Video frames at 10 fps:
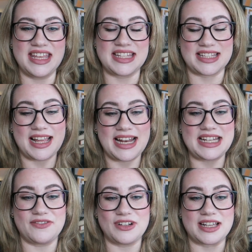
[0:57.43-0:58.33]
slightly
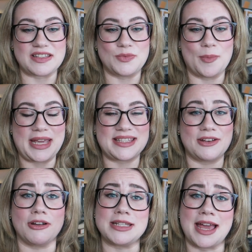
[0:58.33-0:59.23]
different as to what makes it
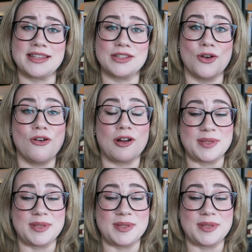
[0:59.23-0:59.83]
grotesque or